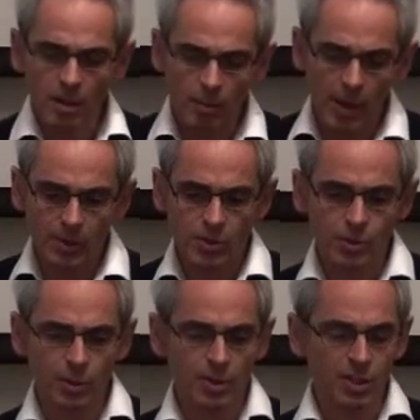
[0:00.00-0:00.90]
about
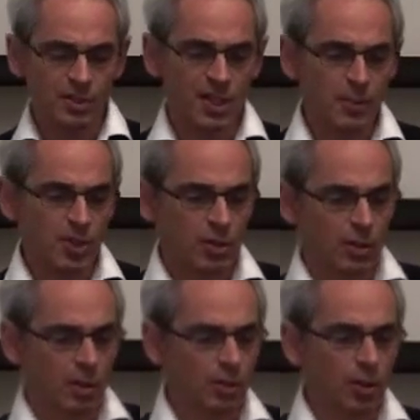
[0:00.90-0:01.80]
students' conception.
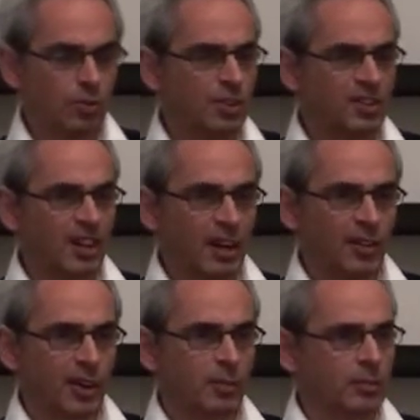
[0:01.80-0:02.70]
Not to detail
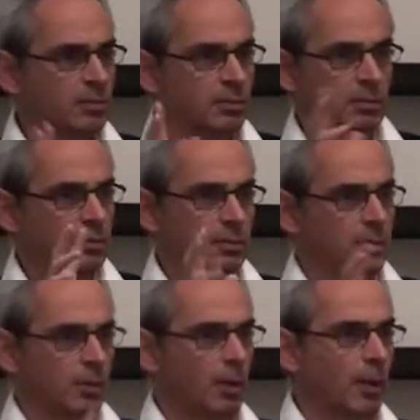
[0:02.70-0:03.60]
them.
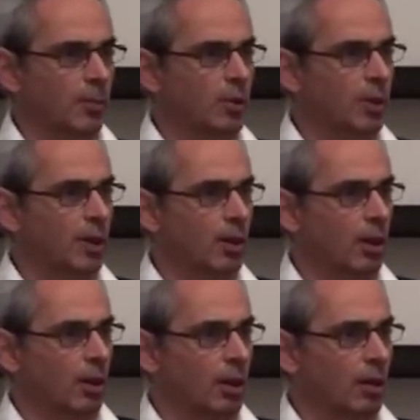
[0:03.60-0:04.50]
Well, I'm not doing
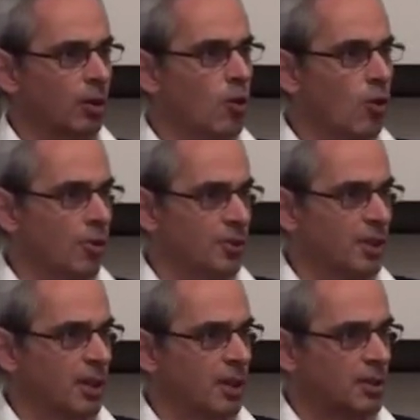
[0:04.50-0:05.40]
a course.
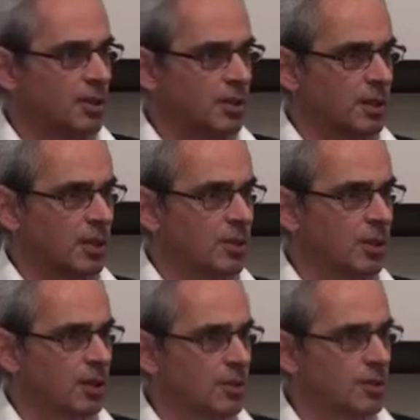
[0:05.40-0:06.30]
Yeah, it's
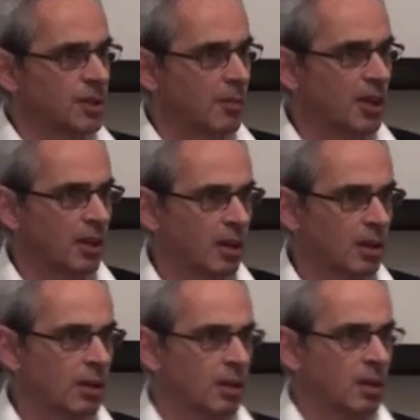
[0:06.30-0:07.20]
a seminar.
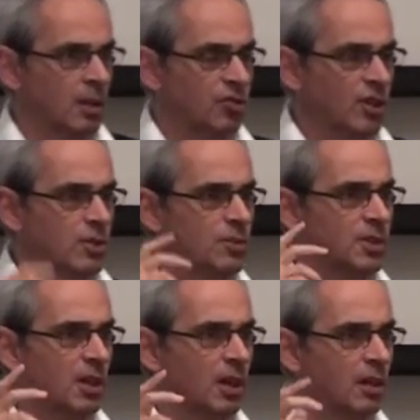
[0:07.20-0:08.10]
Just to
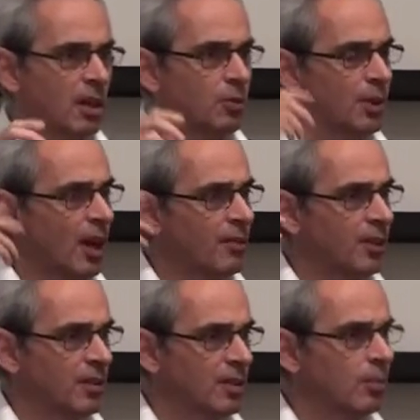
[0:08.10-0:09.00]
say that we have
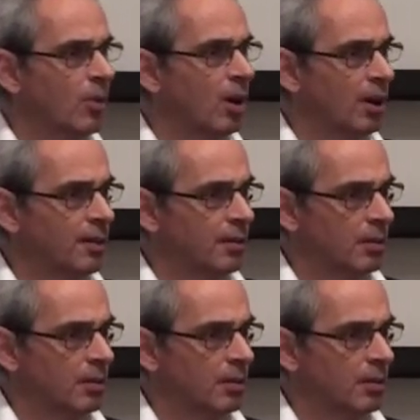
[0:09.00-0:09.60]
that in mind,